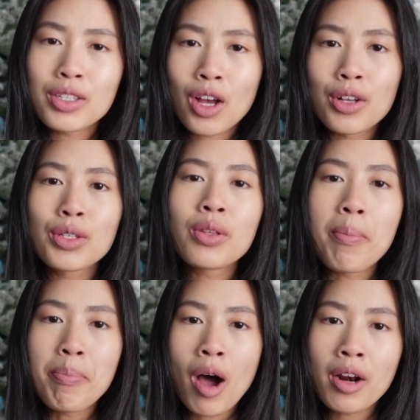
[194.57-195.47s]
as also
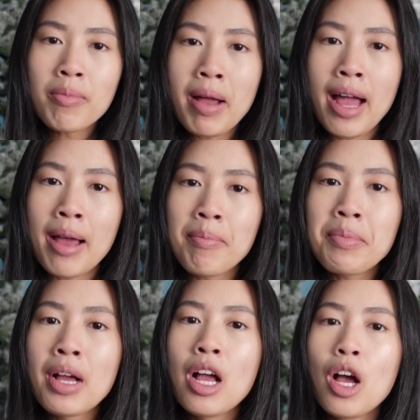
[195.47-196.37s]
the bottom hem
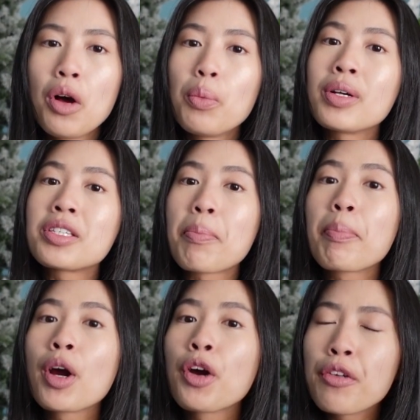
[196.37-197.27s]
was the
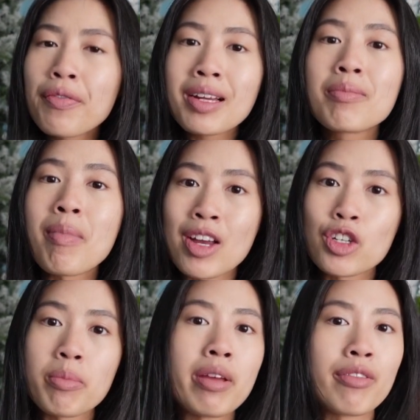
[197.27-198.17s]
perfect
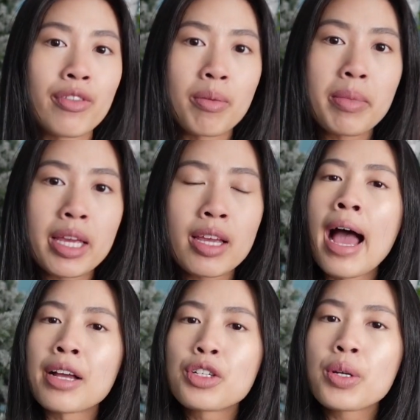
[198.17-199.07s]
measurement for me.
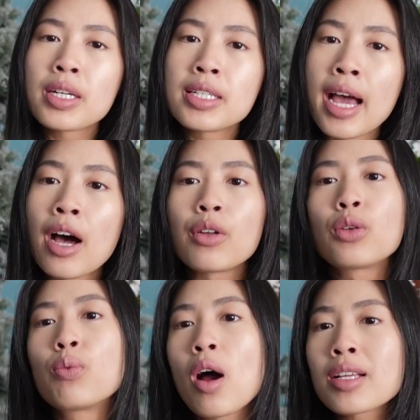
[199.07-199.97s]
As you can tell,
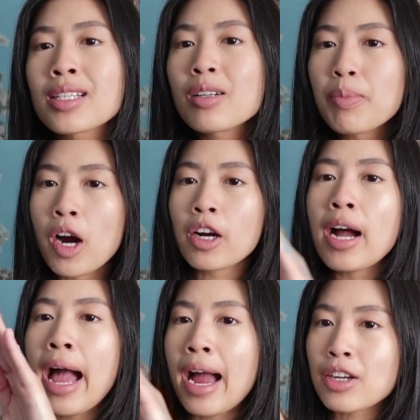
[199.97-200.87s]
the Montclair parka
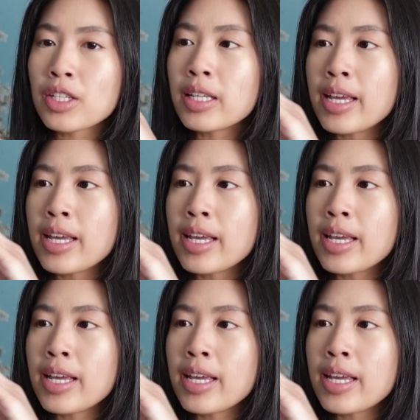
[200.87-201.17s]
actually